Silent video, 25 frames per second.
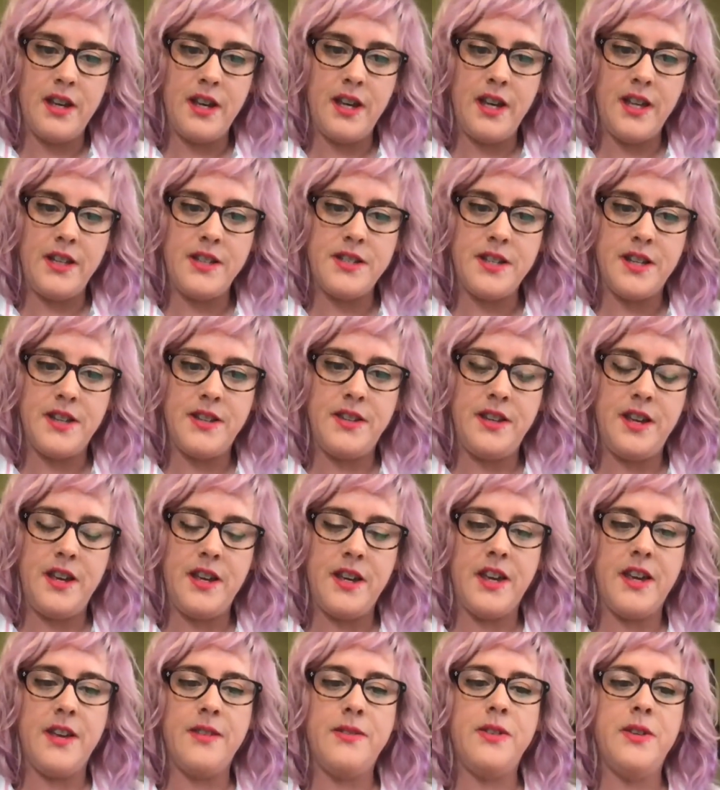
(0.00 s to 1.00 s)
it does
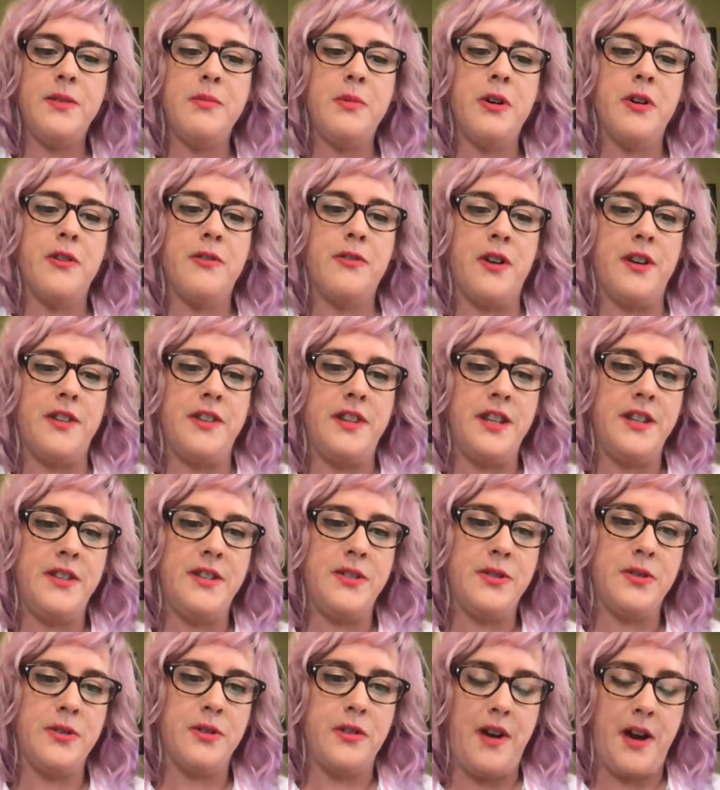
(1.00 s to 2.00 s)
it gives a more friendly
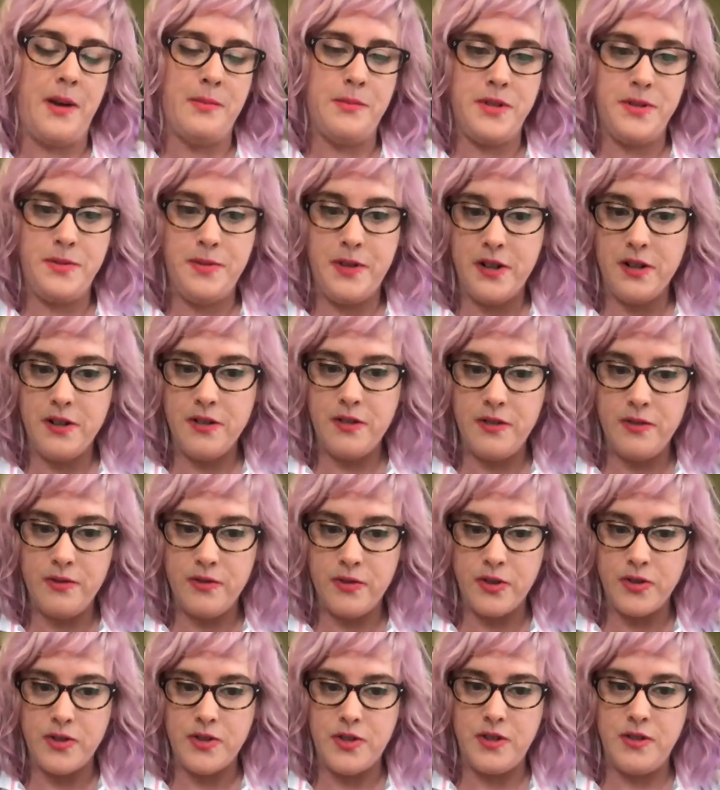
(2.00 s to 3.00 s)
sort of atmosphere
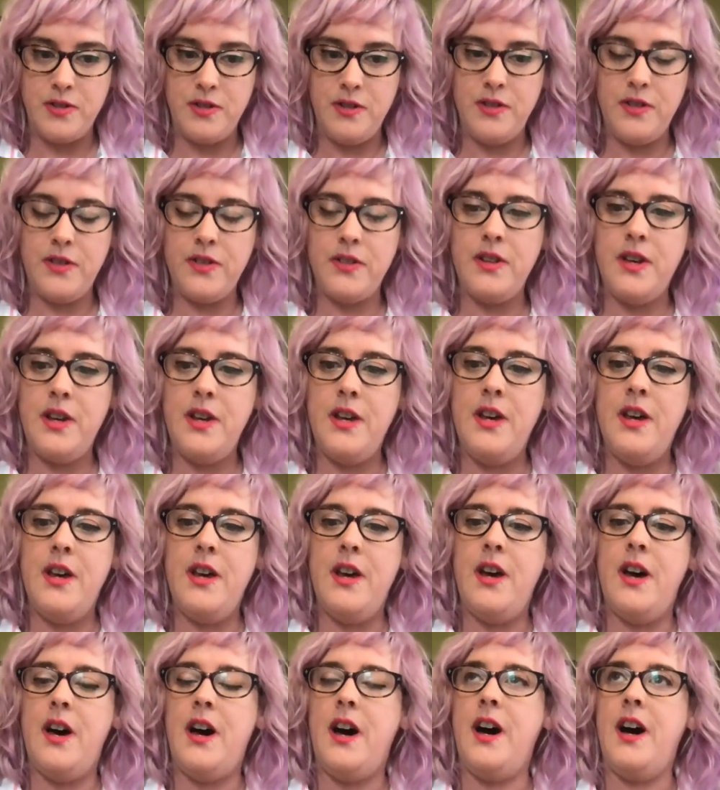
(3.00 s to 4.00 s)
for students.
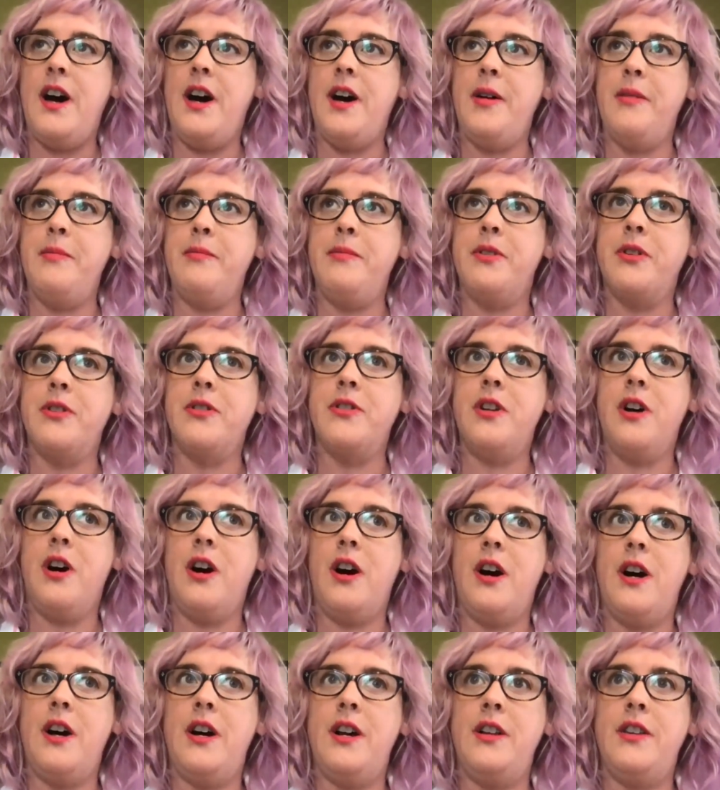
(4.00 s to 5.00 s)
Um, they're
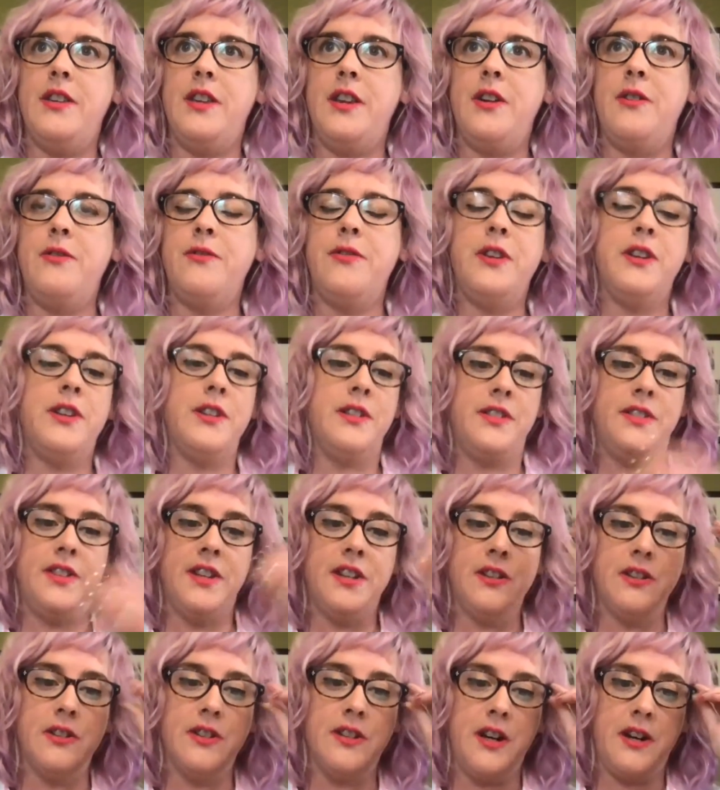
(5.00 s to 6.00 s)
not they don't feel as
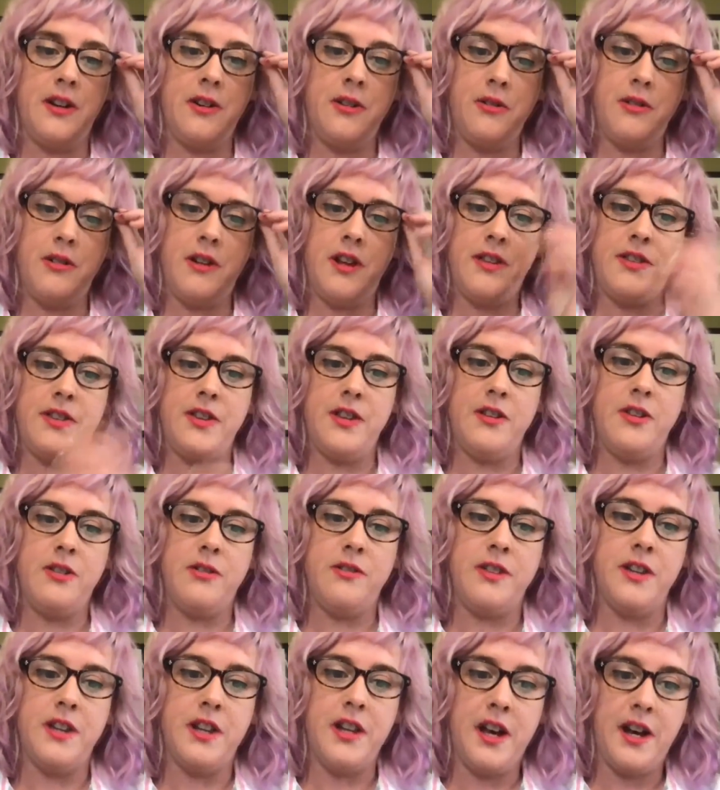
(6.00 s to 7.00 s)
singled out as they do in
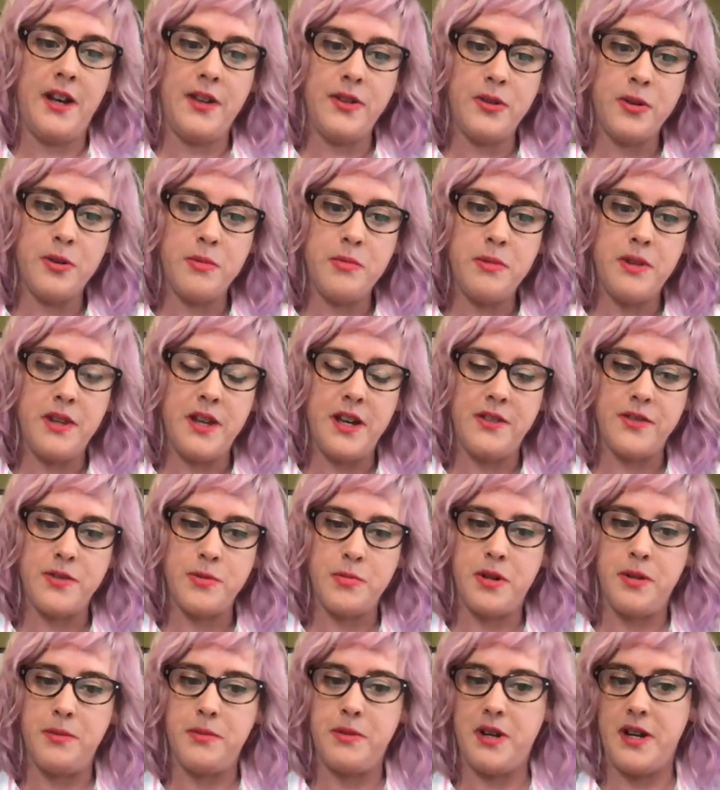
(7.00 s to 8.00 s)
the classroom when they have to
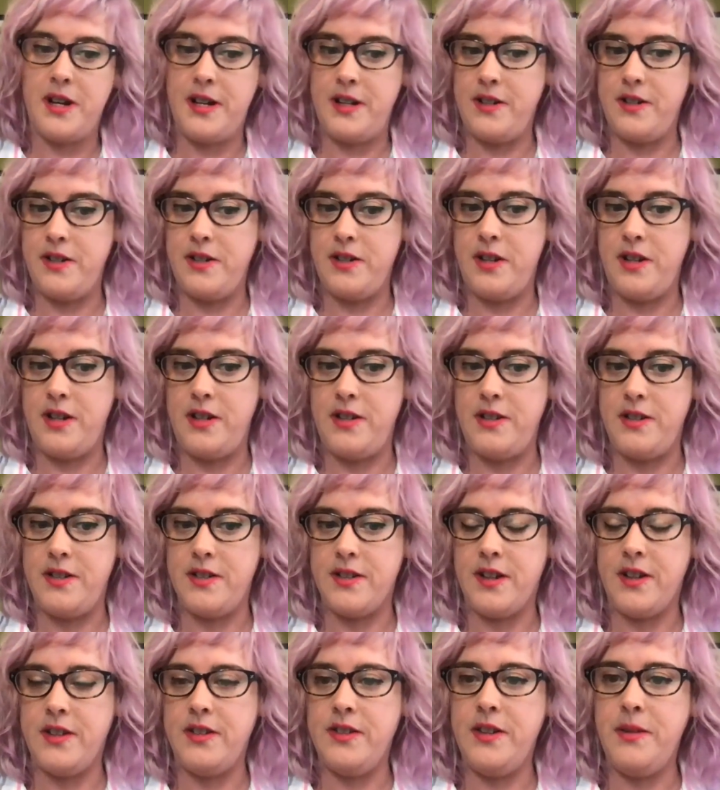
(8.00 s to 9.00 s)
put up their hand and, and
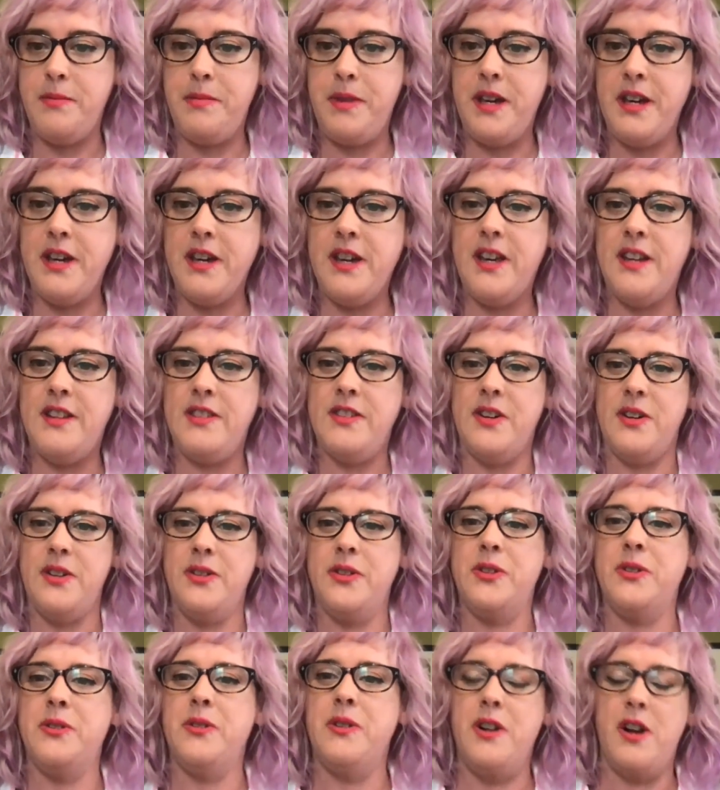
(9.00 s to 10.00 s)
discuss something. It's
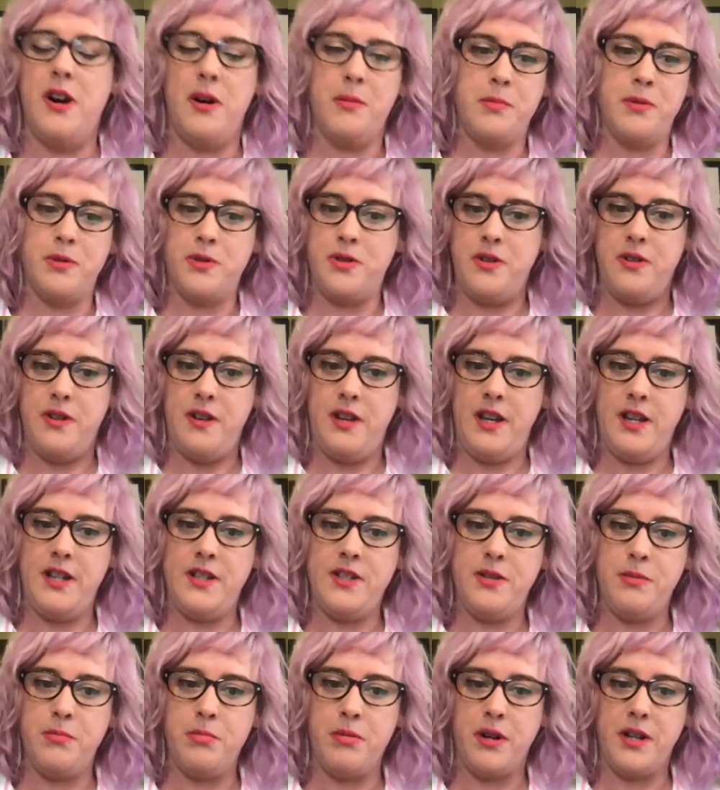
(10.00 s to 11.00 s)
also an opportunity
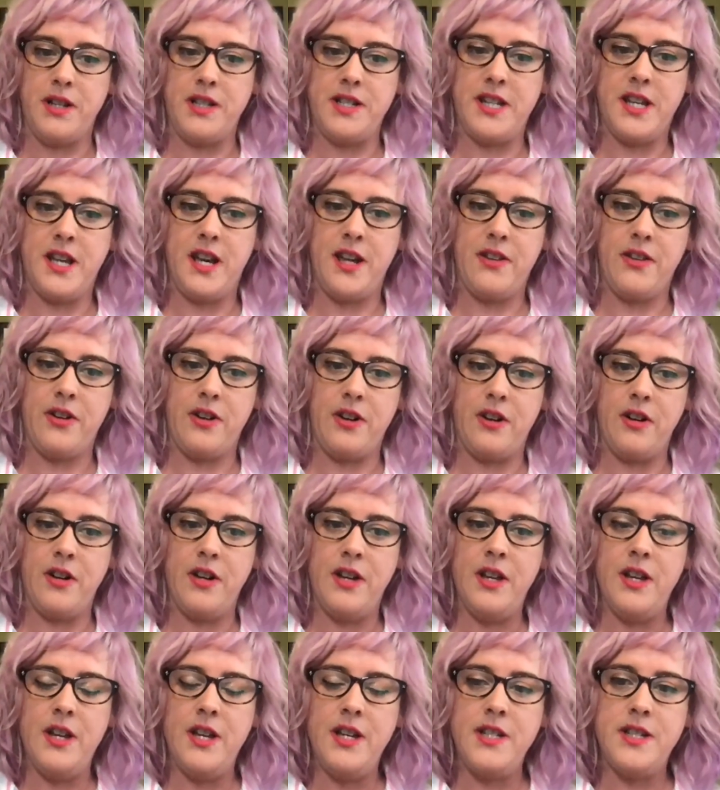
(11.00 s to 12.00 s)
to bring together
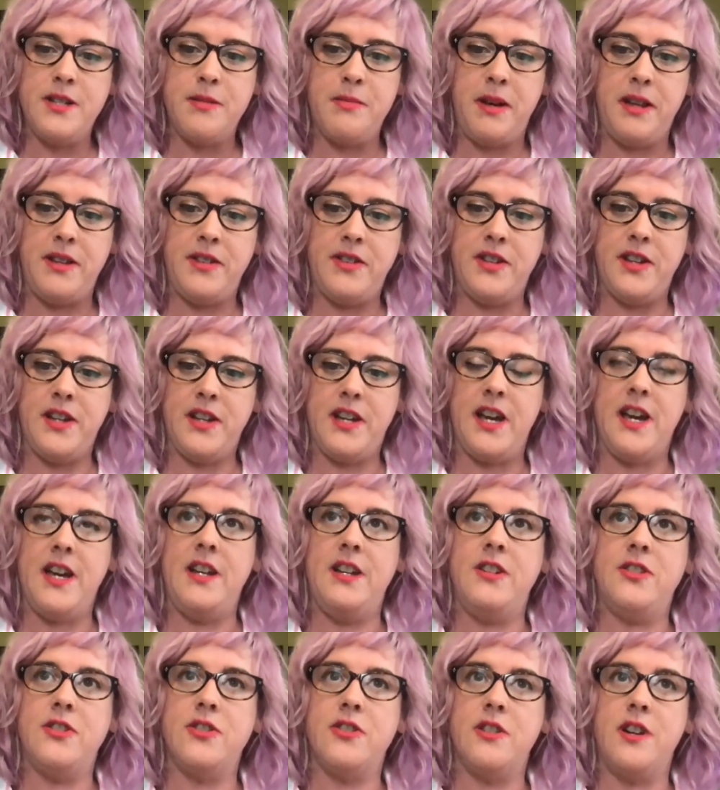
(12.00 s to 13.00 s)
domestic and
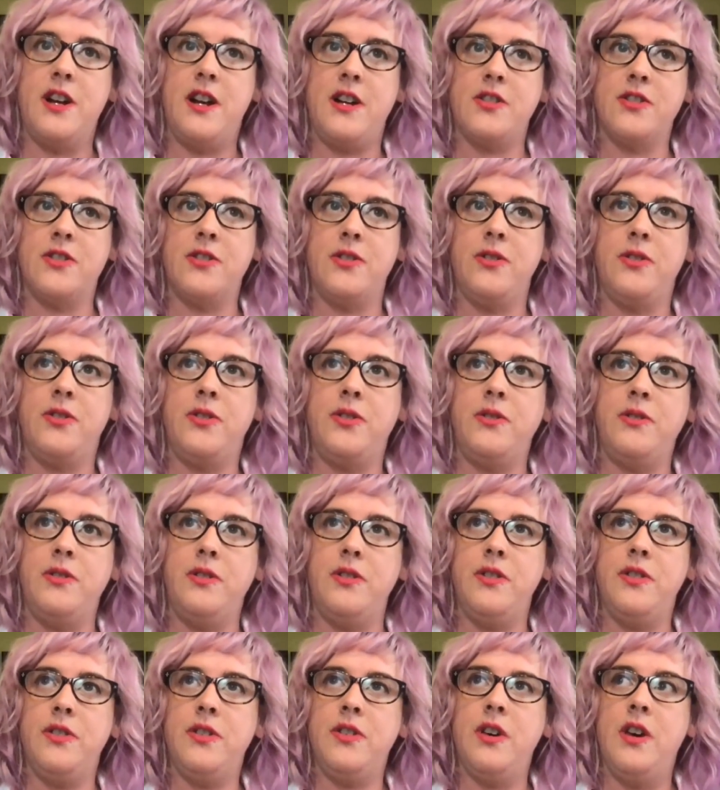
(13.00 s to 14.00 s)
international
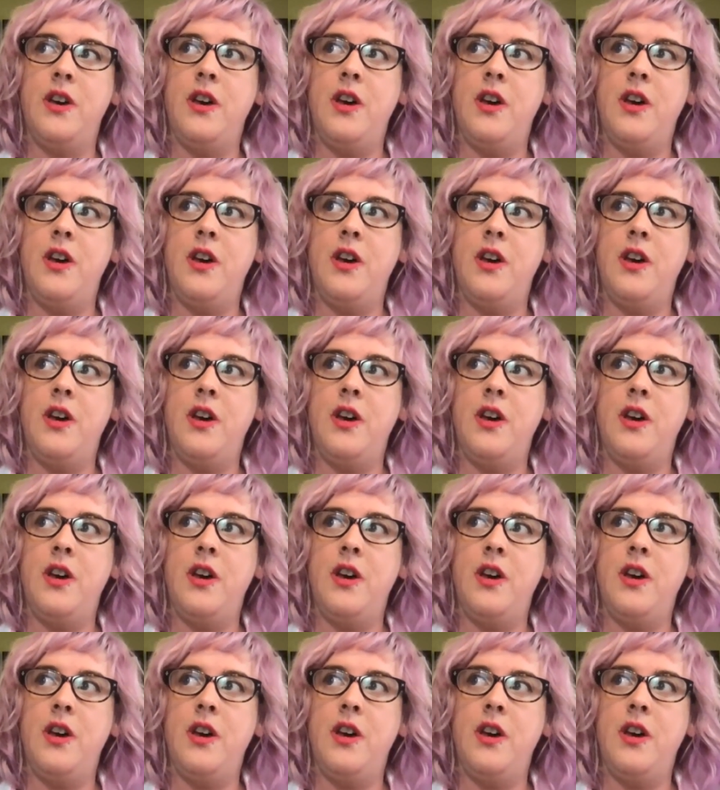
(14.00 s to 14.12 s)
students